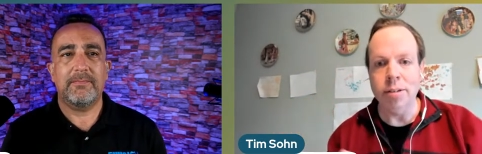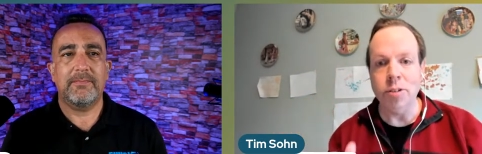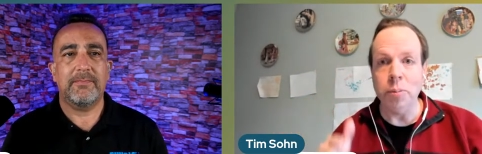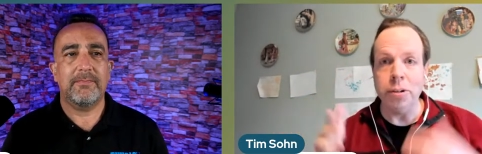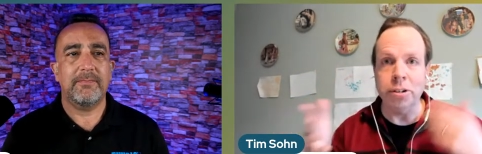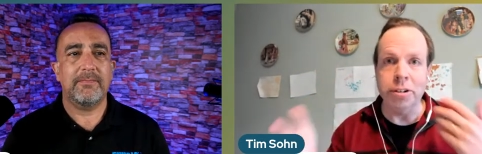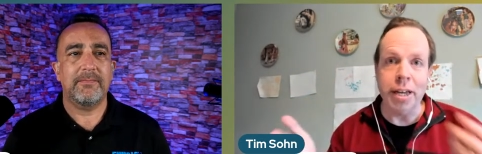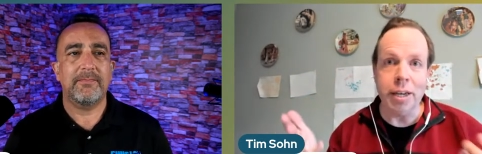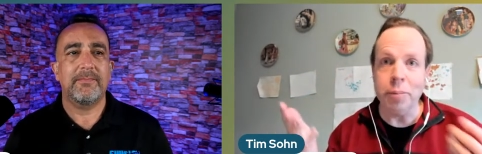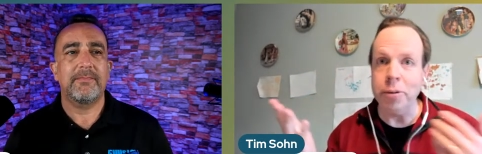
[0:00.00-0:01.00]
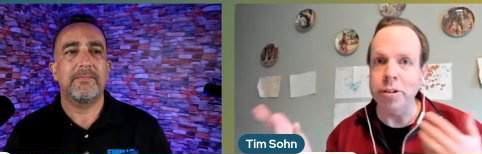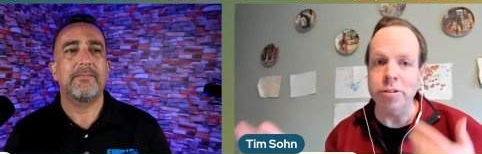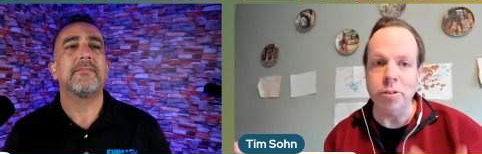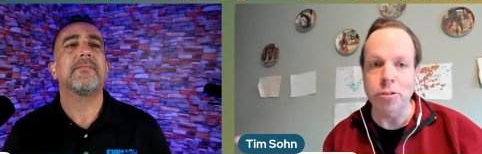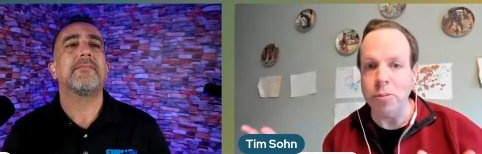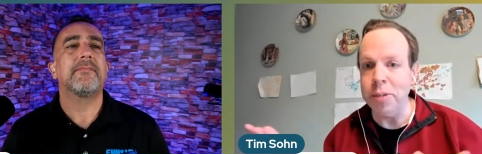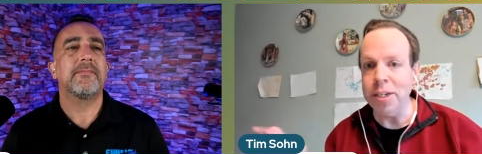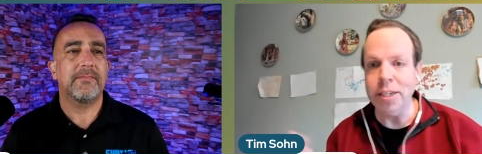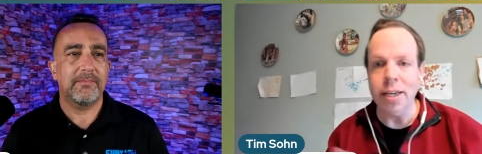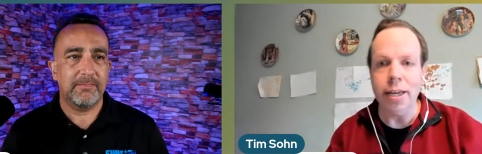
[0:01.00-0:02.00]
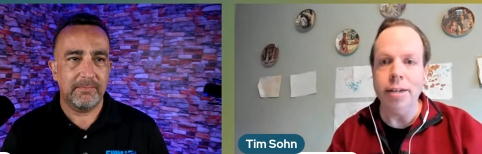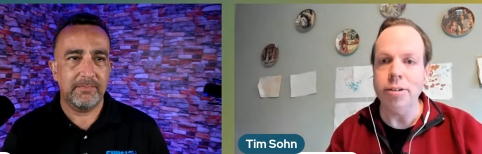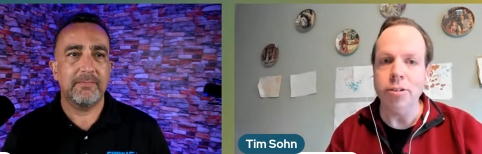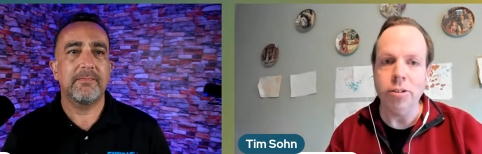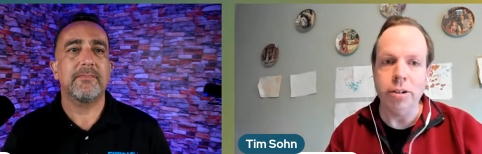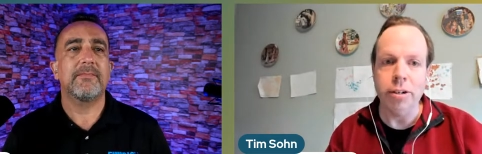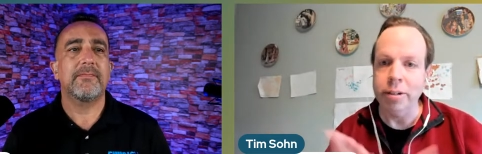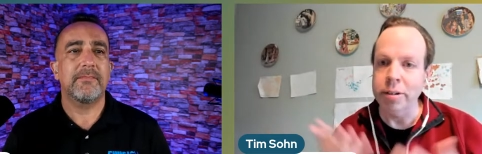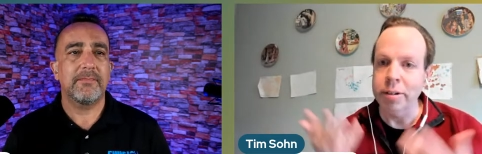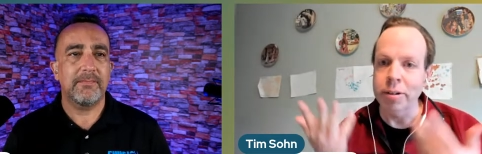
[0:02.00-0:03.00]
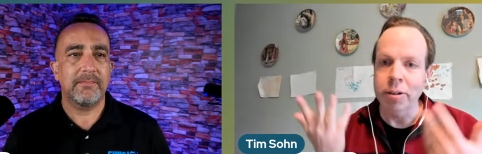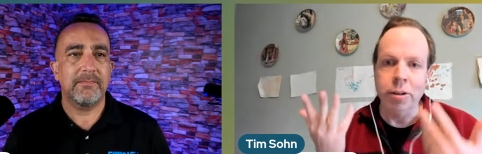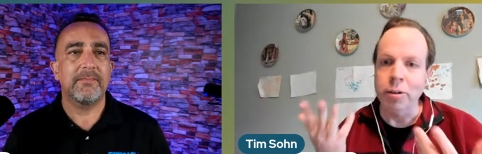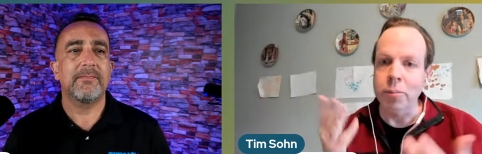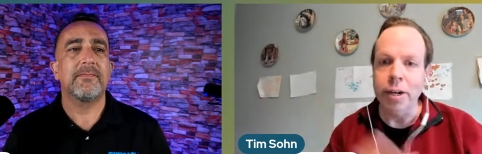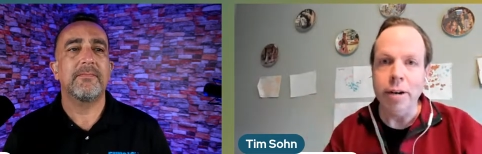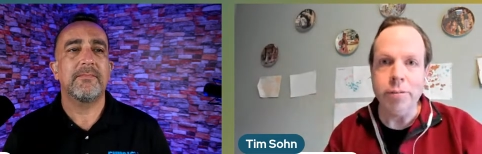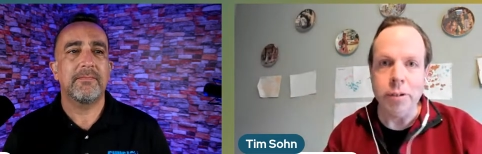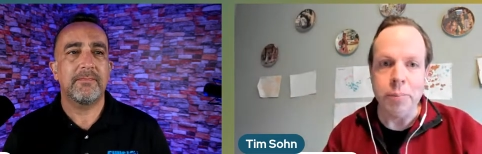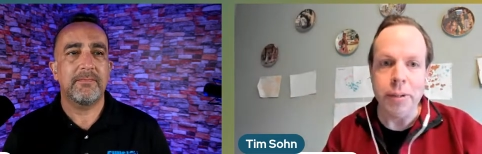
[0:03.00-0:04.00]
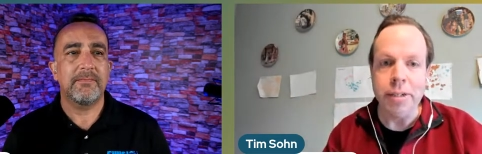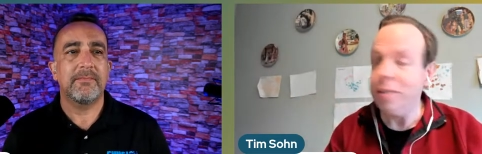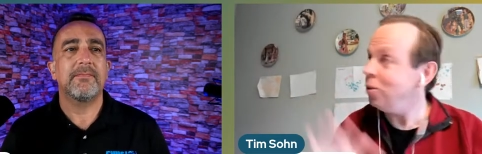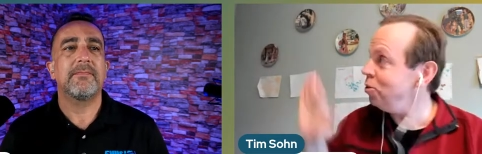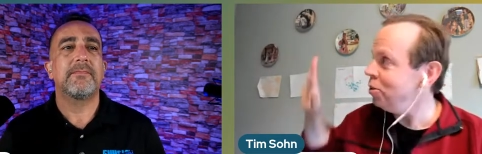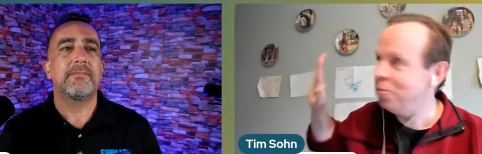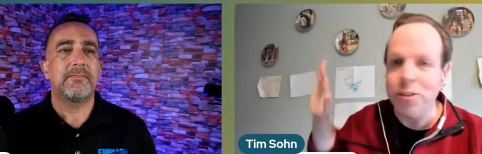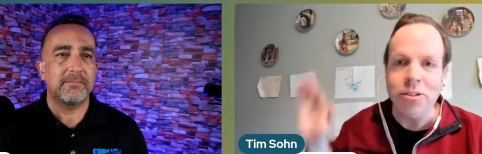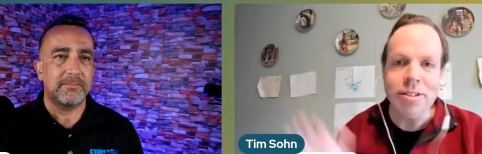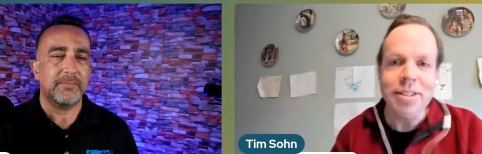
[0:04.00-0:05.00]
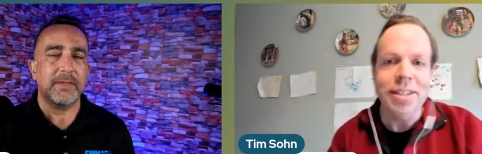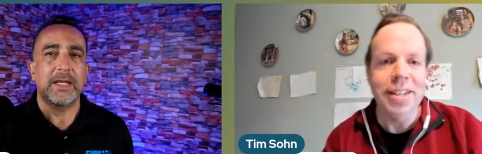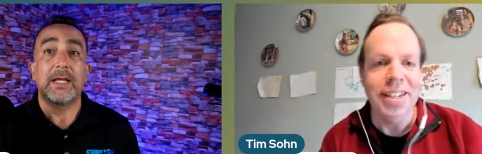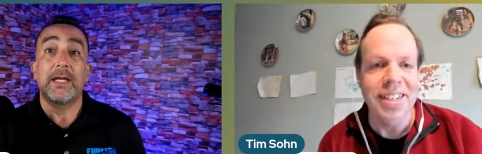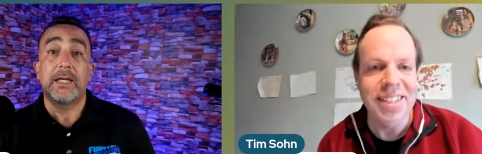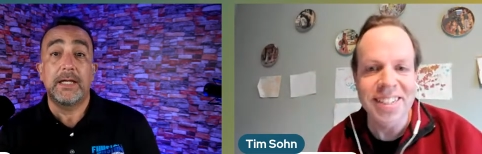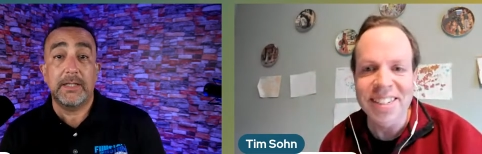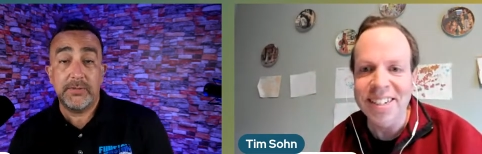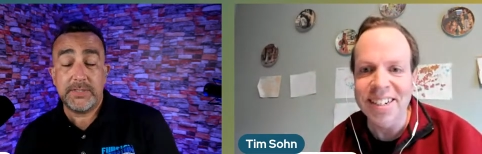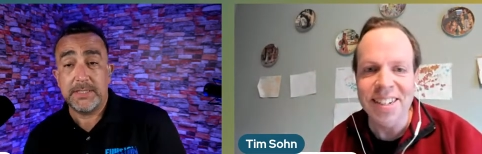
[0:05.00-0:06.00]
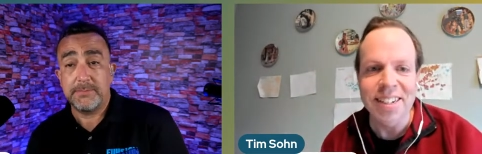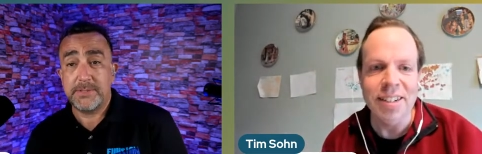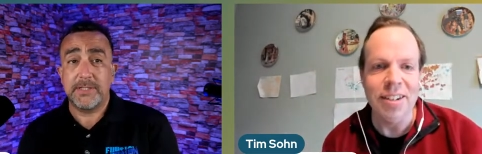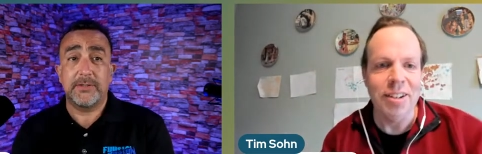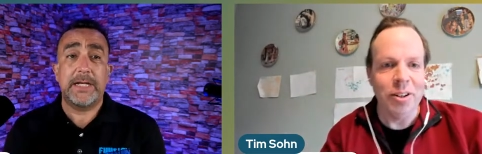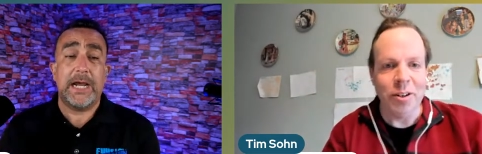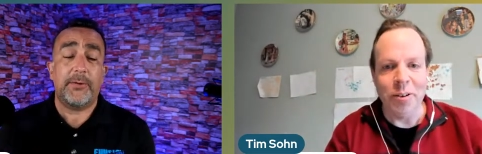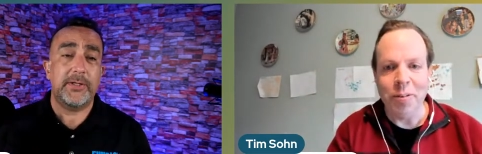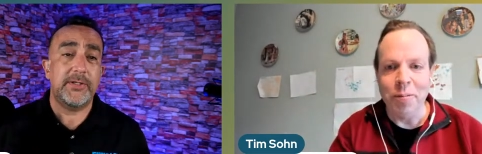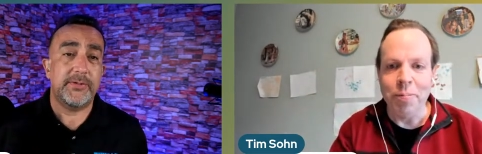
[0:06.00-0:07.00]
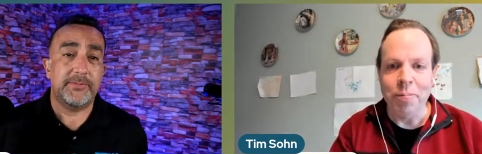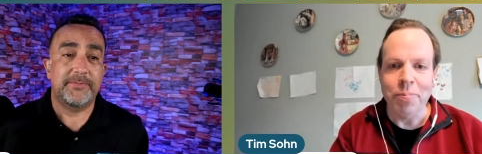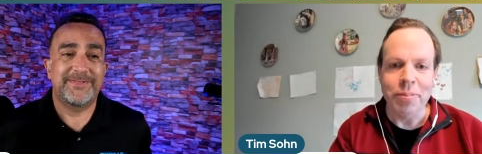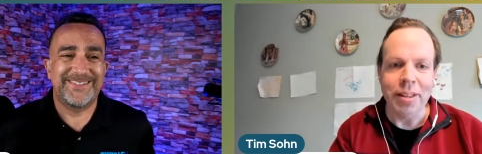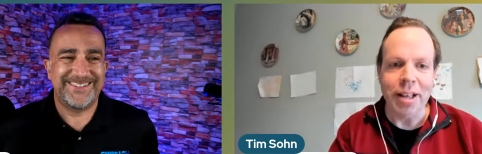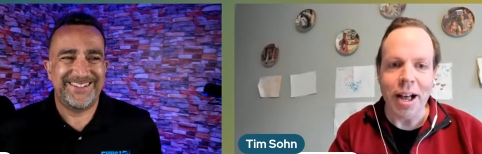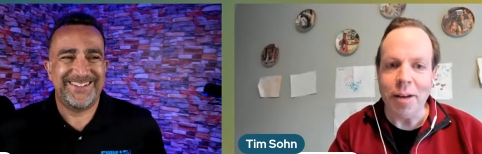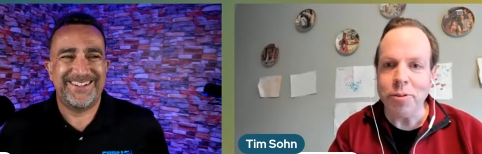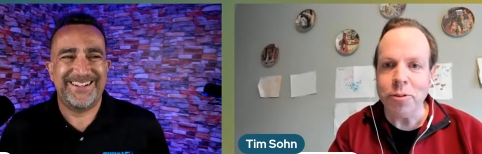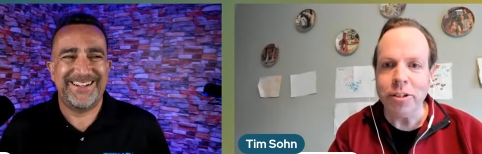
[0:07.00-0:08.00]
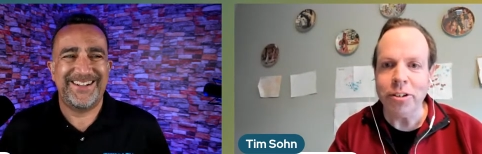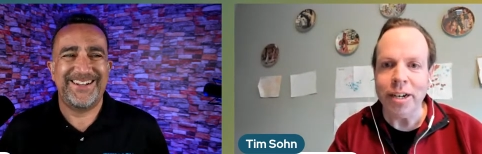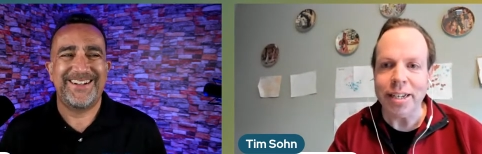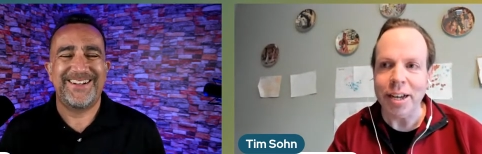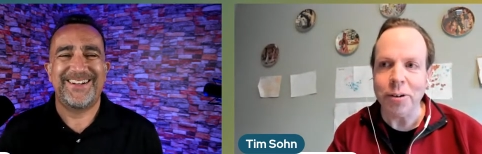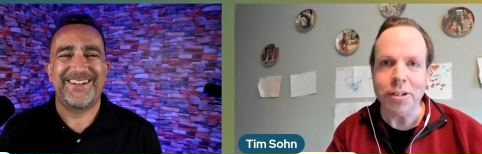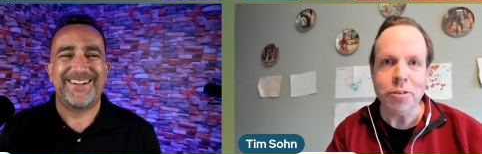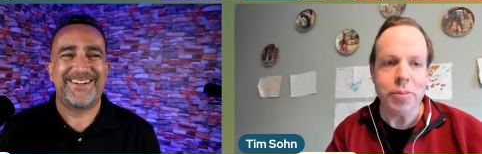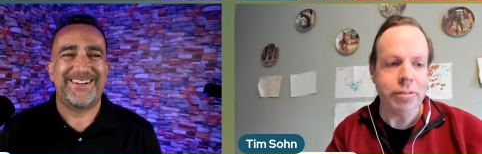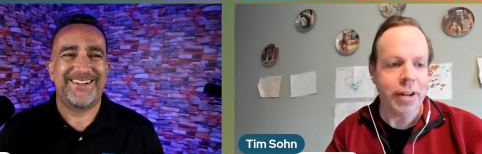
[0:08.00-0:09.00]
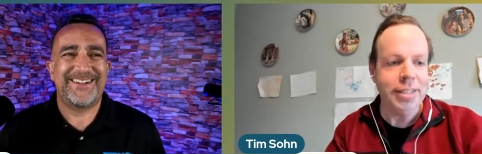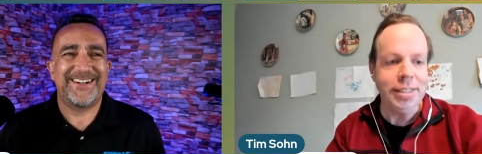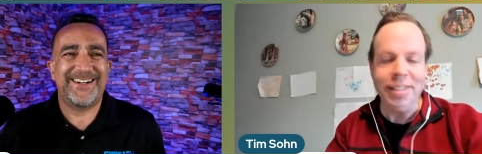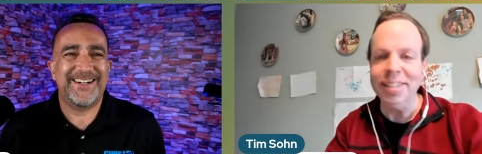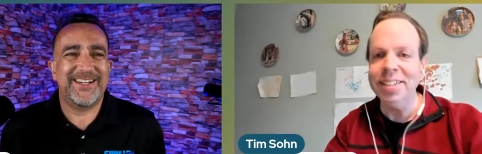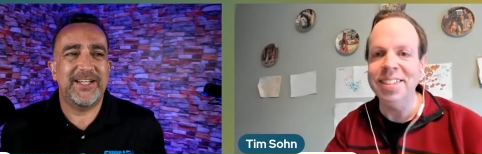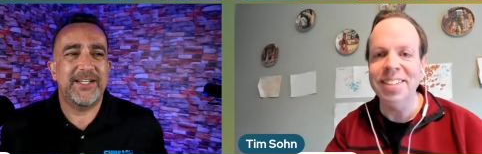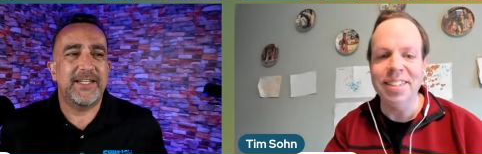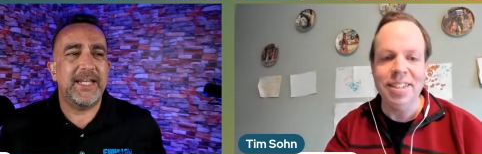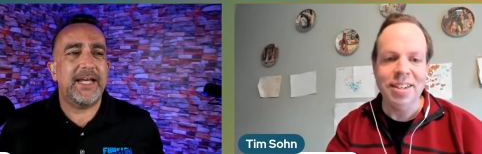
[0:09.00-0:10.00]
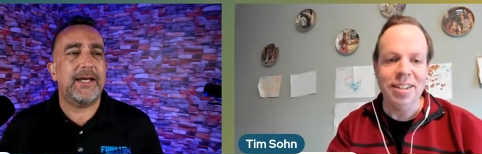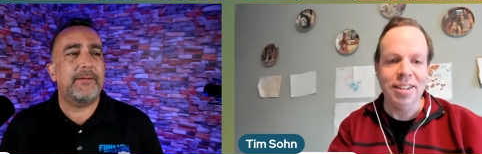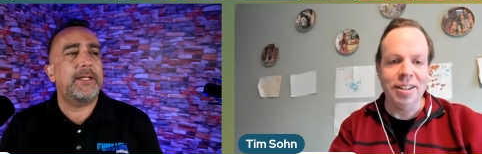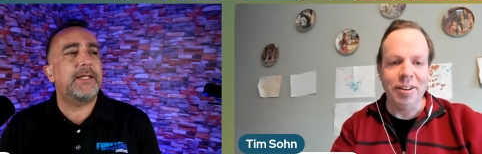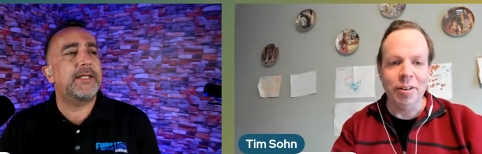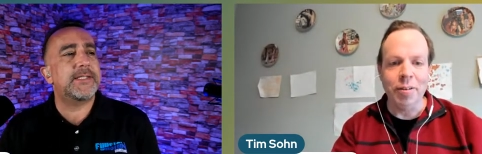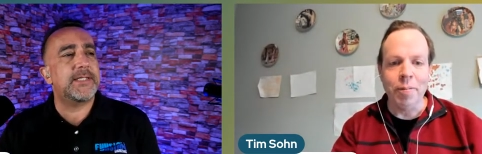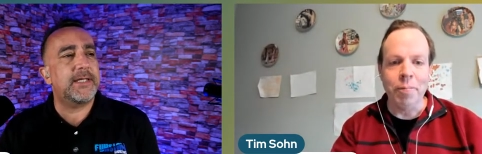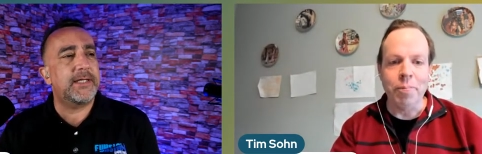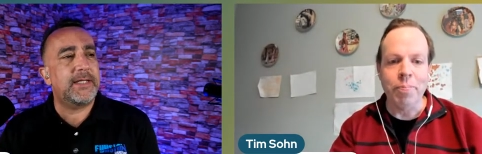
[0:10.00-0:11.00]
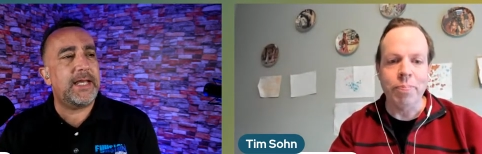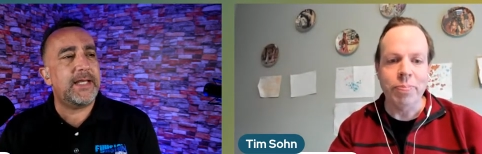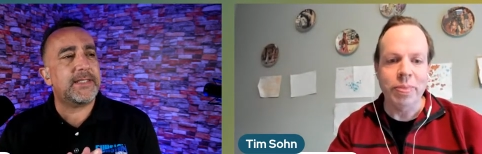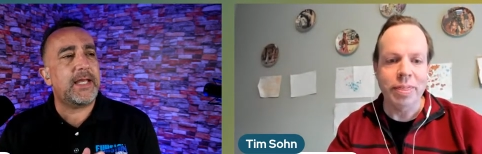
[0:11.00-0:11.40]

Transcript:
Speaker 1: So you could put your name or your social media handle or whatever. But hello, Jim Fuse.
Speaker 2: Hello, Tim Sohn. How are you?
Speaker 1: I'm doing great. How are you, my friend?
Speaker 2: Good. Yeah. I mean, it's uh, yeah. It's, I